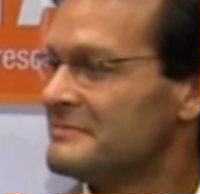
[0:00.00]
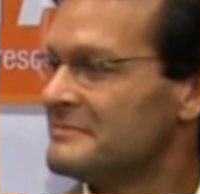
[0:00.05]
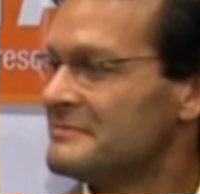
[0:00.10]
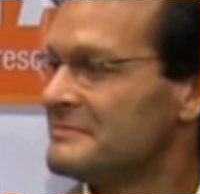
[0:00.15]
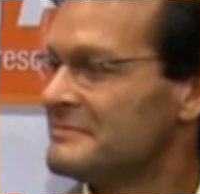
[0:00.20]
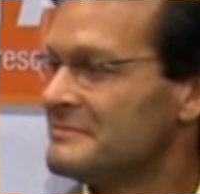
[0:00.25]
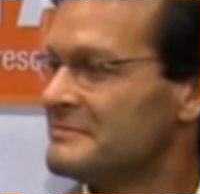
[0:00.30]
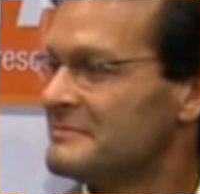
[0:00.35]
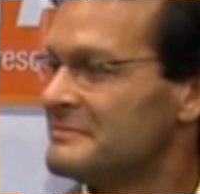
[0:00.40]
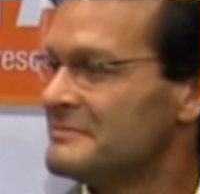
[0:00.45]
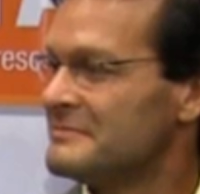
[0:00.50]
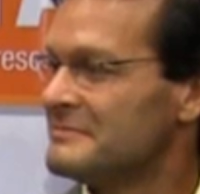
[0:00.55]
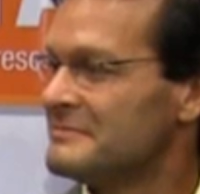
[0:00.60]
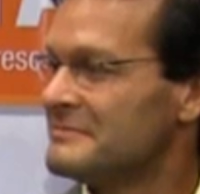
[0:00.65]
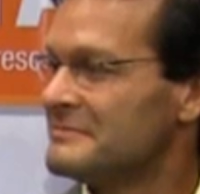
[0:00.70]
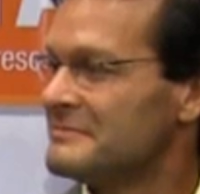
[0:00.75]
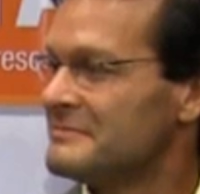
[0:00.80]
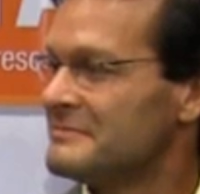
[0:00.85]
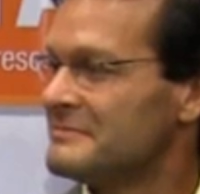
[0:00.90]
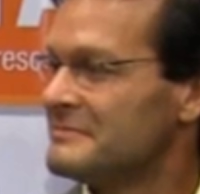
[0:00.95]

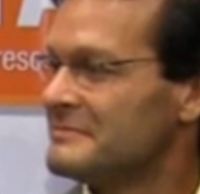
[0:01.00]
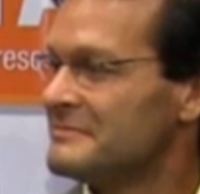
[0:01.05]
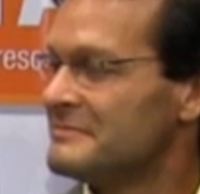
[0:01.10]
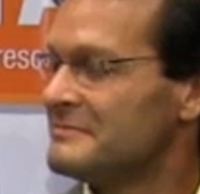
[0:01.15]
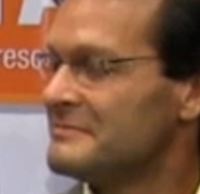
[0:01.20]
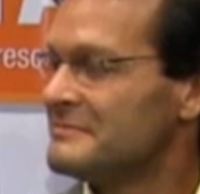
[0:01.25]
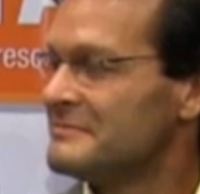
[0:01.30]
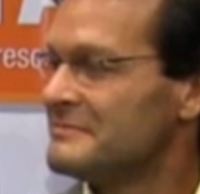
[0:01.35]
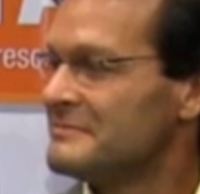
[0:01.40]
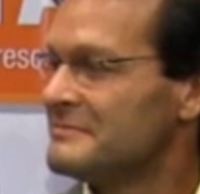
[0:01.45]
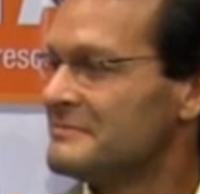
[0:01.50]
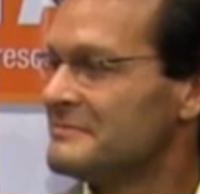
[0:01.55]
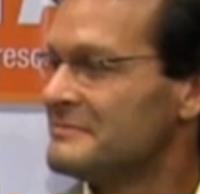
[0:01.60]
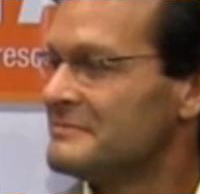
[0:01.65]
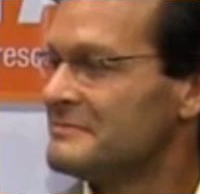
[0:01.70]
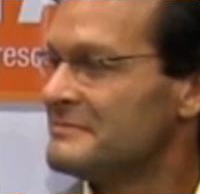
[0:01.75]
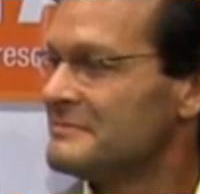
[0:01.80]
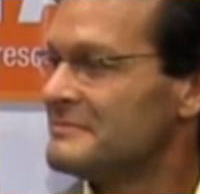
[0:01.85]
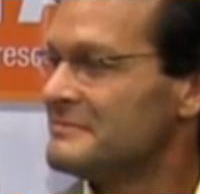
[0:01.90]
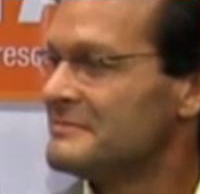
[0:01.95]

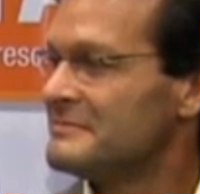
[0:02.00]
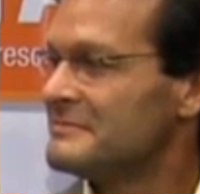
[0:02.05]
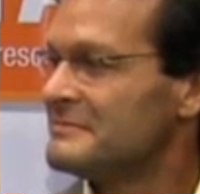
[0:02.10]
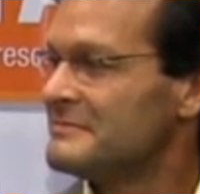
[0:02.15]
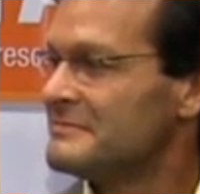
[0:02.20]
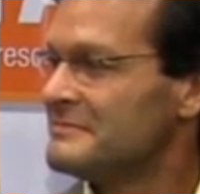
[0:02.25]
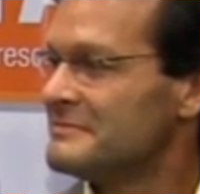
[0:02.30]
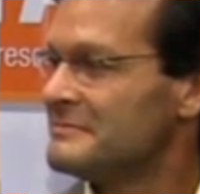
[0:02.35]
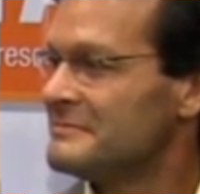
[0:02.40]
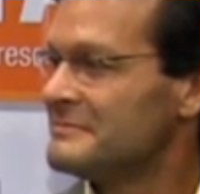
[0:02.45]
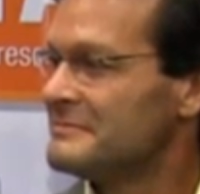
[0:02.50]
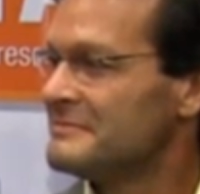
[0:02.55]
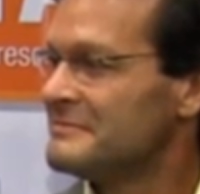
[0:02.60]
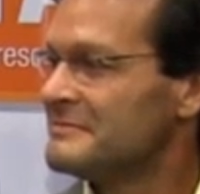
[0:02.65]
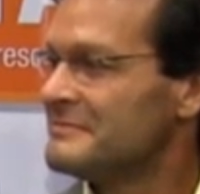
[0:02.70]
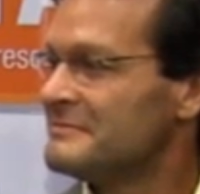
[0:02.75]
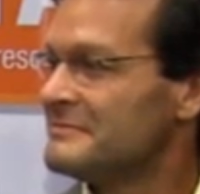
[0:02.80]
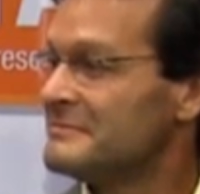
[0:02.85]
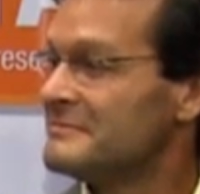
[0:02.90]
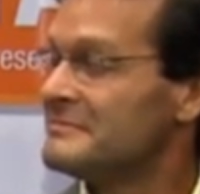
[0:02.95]

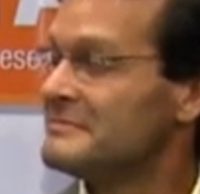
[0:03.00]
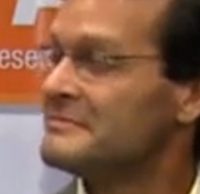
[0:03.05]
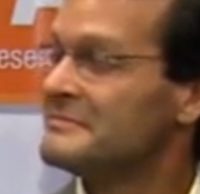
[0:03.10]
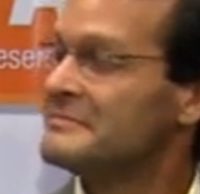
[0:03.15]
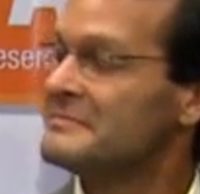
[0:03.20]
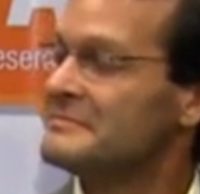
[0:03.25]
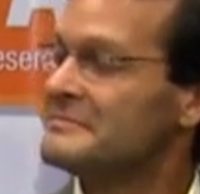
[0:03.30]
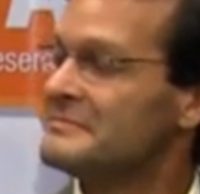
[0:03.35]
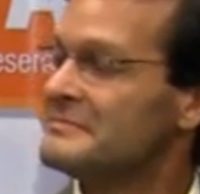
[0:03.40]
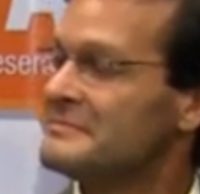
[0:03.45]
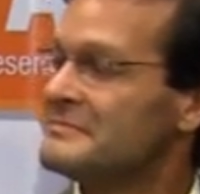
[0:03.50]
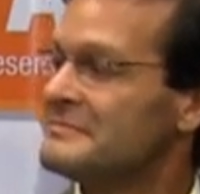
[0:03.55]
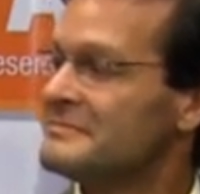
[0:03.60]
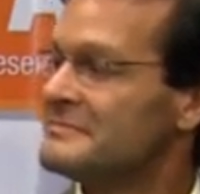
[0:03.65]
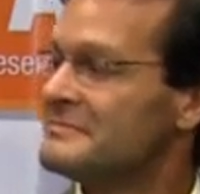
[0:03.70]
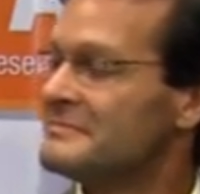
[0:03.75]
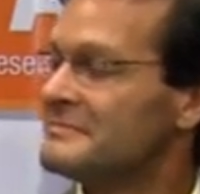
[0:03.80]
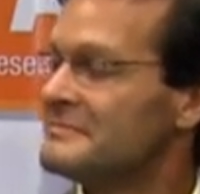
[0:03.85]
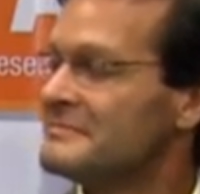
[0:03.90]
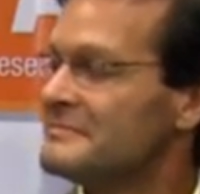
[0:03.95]

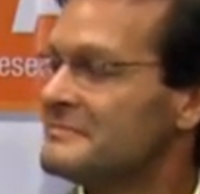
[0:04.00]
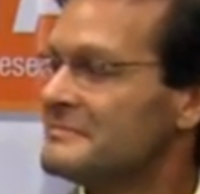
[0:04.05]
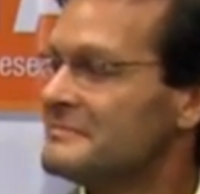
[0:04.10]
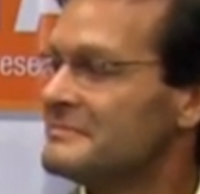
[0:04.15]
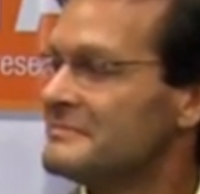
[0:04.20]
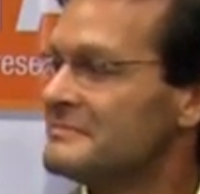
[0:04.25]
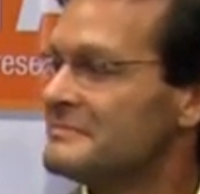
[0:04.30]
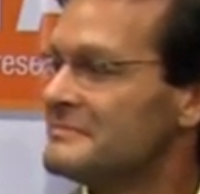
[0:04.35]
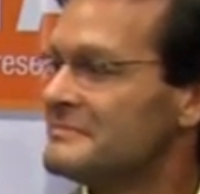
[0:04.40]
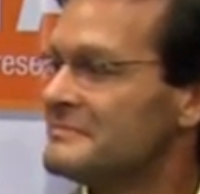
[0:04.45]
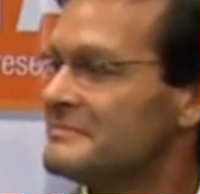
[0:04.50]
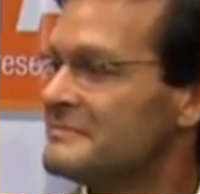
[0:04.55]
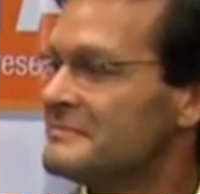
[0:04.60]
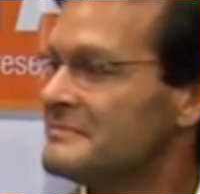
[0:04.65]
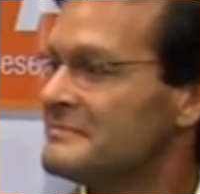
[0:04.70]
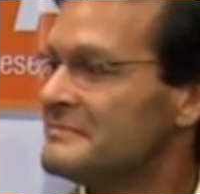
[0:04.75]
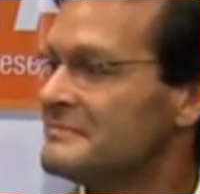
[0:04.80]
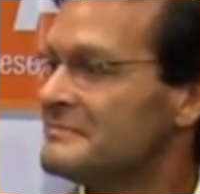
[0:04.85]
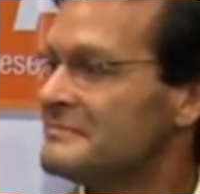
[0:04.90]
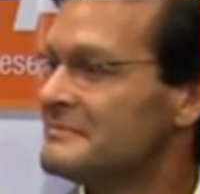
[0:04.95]

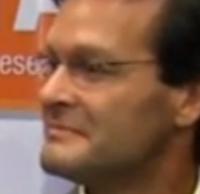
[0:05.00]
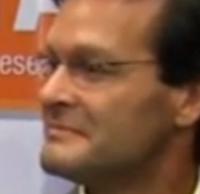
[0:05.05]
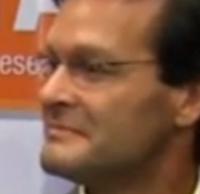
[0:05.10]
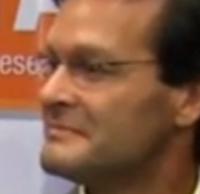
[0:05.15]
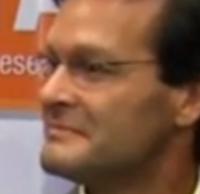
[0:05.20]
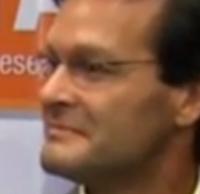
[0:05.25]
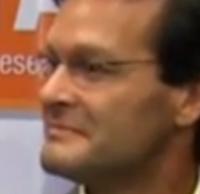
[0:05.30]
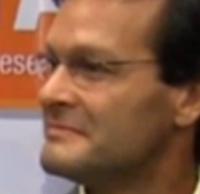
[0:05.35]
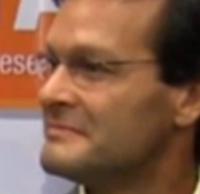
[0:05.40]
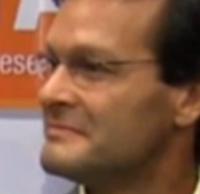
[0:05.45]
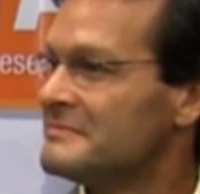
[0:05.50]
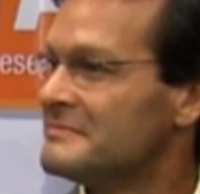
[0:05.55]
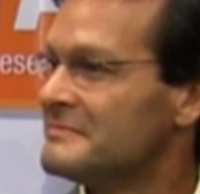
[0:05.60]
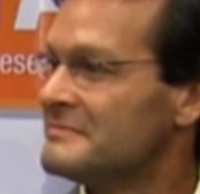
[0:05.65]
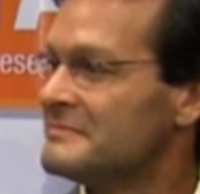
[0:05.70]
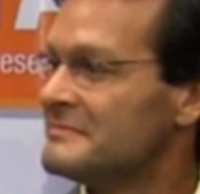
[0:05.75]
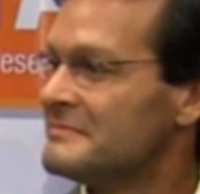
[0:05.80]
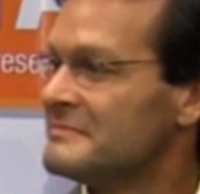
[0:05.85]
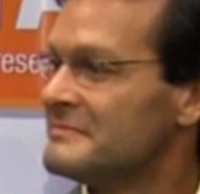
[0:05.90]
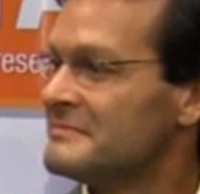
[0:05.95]

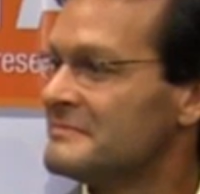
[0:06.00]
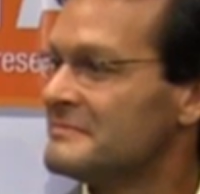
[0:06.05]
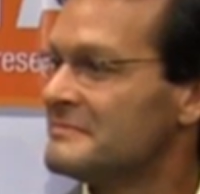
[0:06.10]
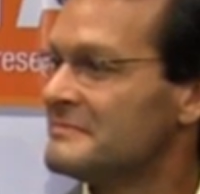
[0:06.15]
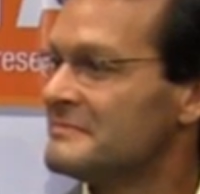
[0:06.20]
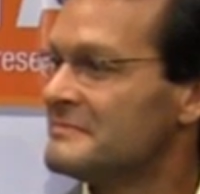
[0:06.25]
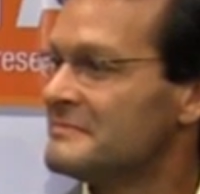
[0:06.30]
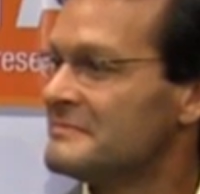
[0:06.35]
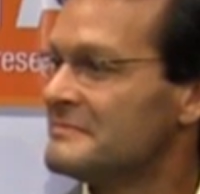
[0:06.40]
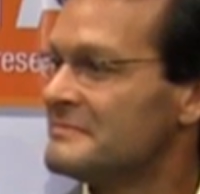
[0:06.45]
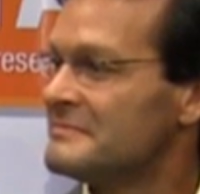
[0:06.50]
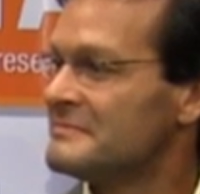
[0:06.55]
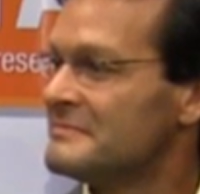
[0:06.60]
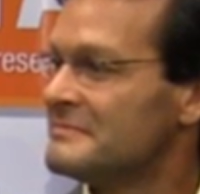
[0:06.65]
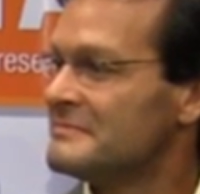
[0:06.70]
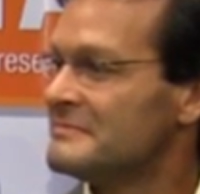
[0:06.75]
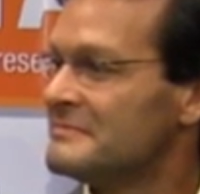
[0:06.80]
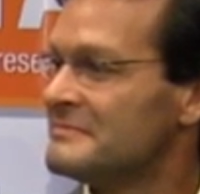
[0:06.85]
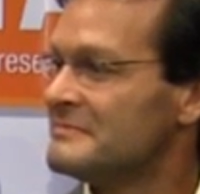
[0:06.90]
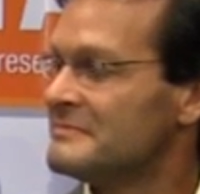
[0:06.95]

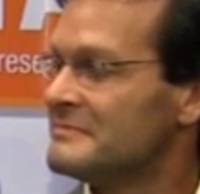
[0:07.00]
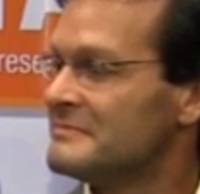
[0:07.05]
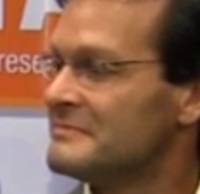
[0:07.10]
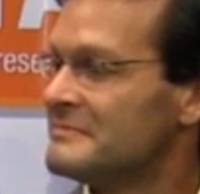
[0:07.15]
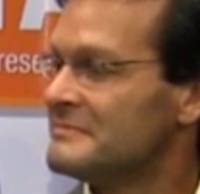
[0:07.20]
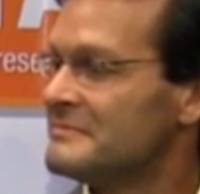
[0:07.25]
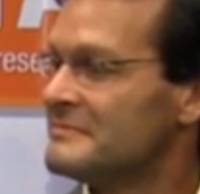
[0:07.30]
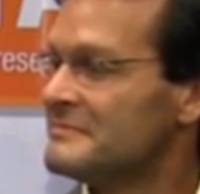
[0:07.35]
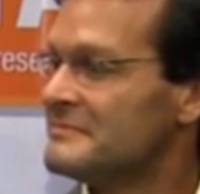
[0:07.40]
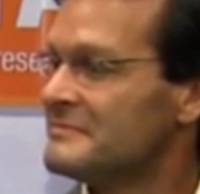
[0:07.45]
[no speech]